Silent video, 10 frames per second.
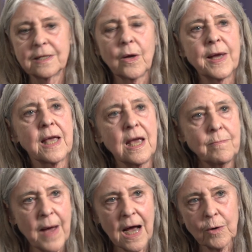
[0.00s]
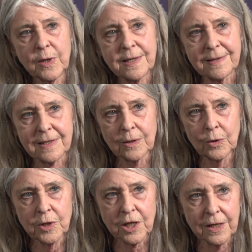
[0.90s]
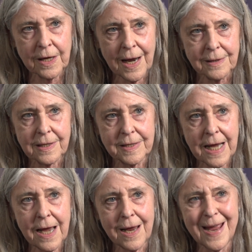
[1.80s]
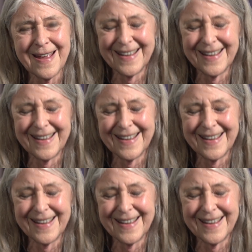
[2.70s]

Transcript: So I came back with a solution the next day.